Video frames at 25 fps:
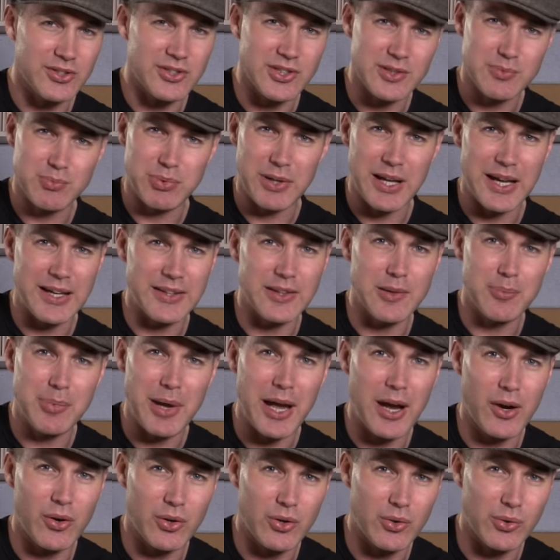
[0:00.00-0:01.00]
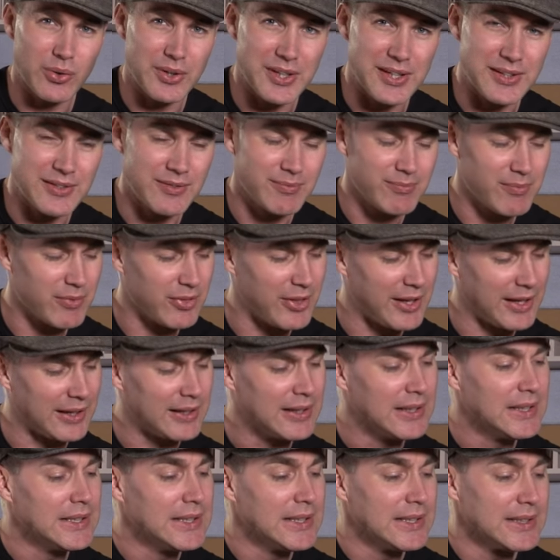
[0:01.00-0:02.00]
just playing the power chordy thing.
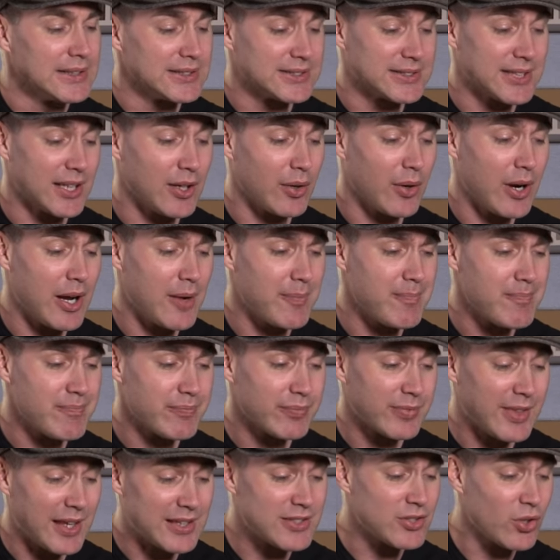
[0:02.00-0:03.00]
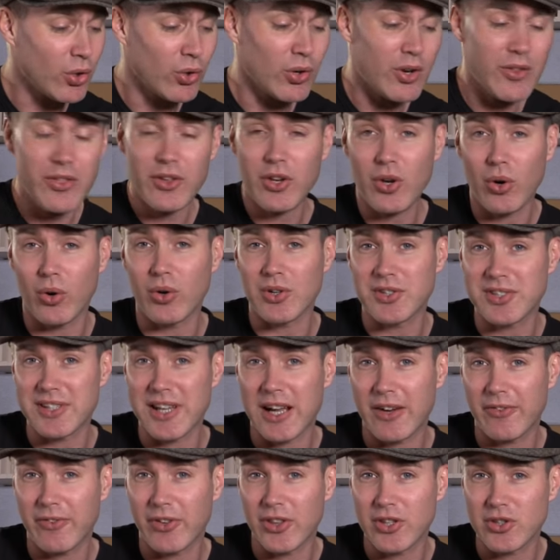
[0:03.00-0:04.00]
So that's all of the chords
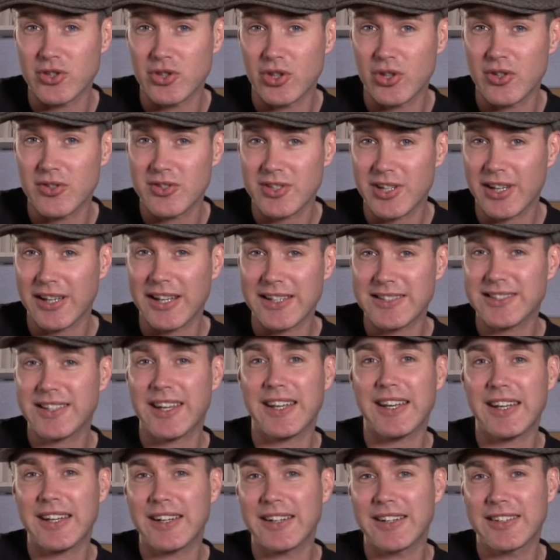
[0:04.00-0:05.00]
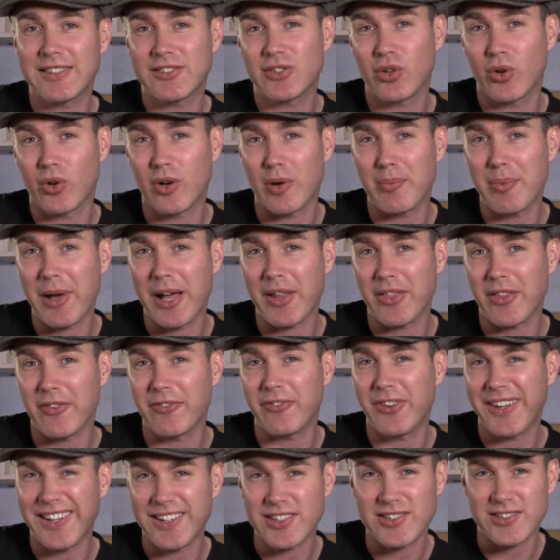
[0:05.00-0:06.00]
now for the tune. So let's get in and talk about the finger